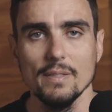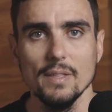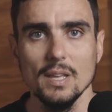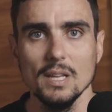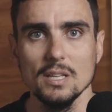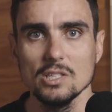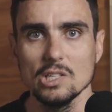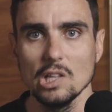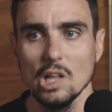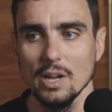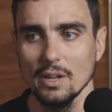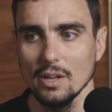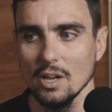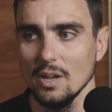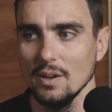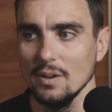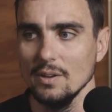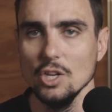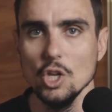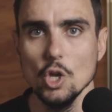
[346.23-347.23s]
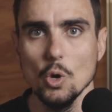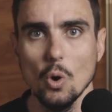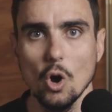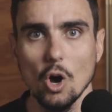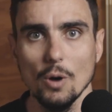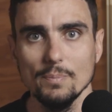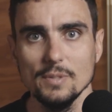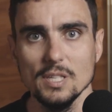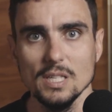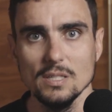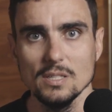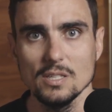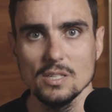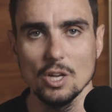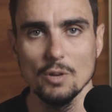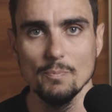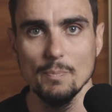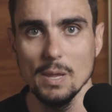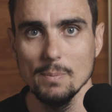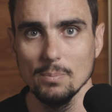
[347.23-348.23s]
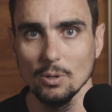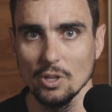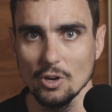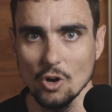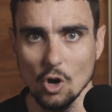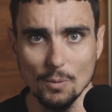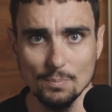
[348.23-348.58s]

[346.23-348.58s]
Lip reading: Things like new opt-ins, so people that